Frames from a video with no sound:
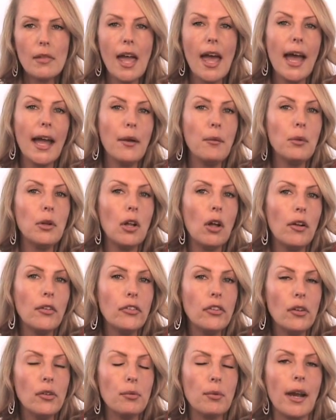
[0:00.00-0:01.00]
I will
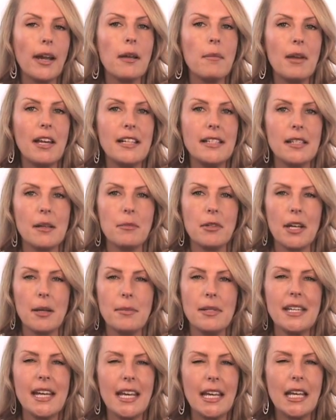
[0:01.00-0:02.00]
also recommend
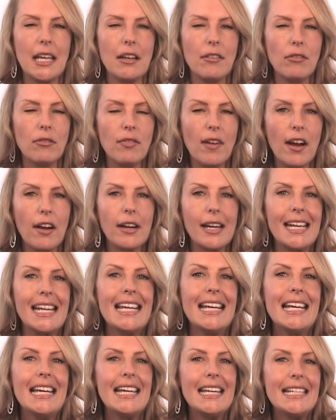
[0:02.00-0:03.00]
sometimes taking a very
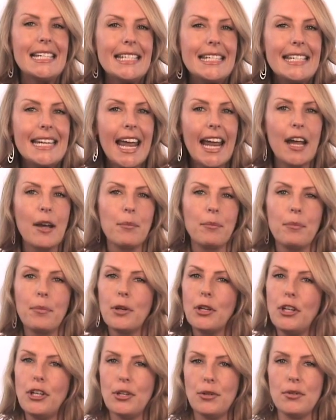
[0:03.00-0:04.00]

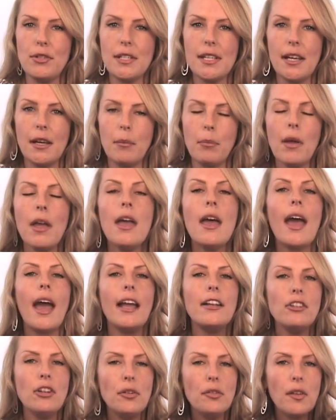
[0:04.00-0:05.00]
damp Q-tip
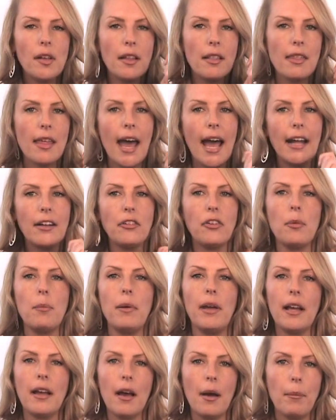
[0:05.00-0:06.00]
and using that to
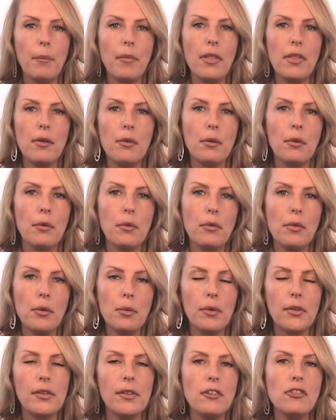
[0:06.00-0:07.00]
pick up the
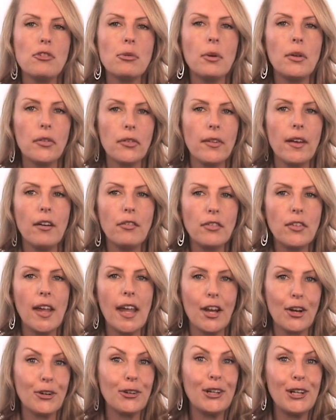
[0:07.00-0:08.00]
residual
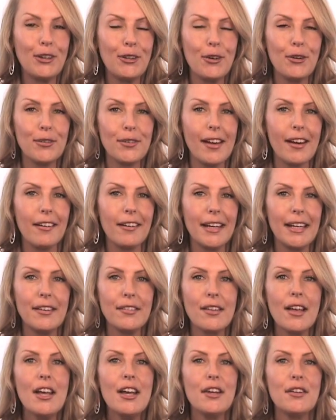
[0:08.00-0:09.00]
self-tanner in those
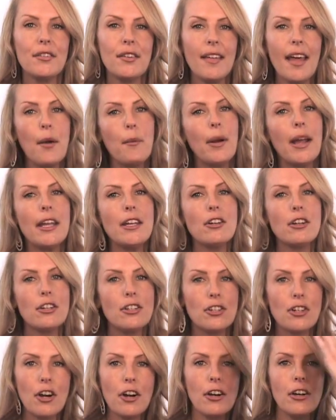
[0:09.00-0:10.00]
areas. So that way you
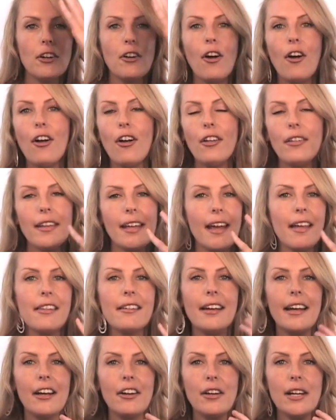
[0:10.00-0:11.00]
can darken all the
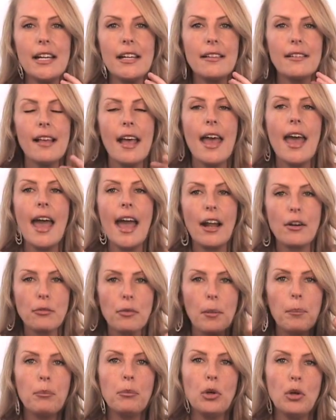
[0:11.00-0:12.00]
other areas and
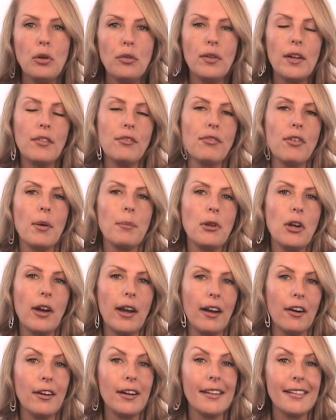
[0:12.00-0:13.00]
remove it from your
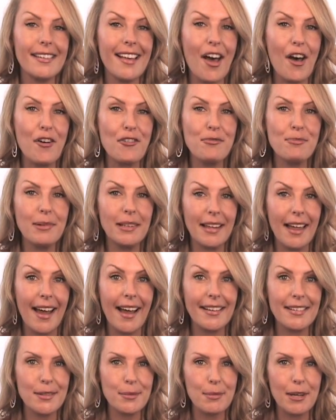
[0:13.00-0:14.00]
areas of
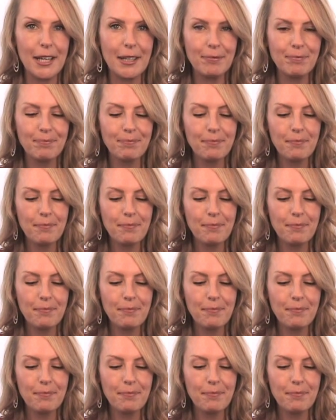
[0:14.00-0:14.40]
melasma.